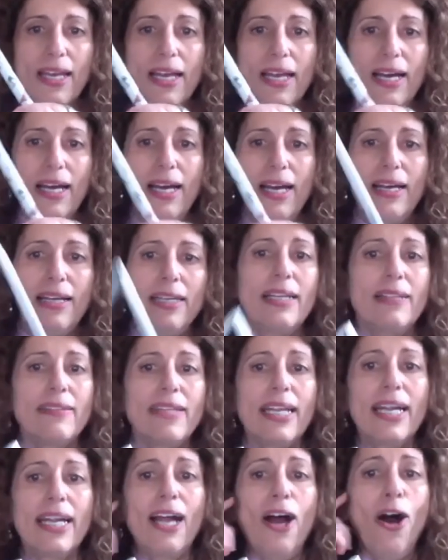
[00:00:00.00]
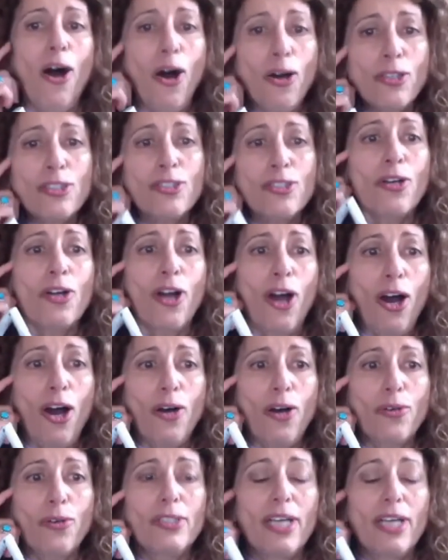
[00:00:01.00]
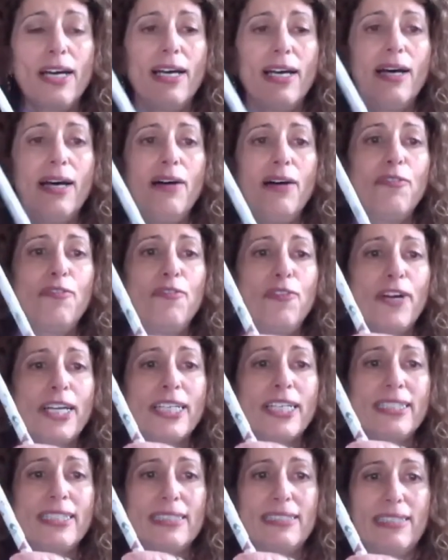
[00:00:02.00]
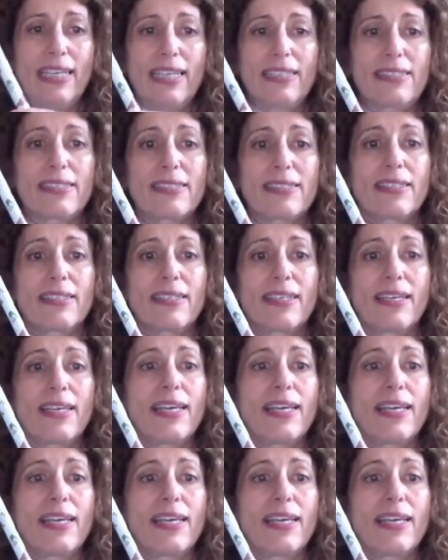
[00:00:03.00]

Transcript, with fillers: Uh, they're also called vertices.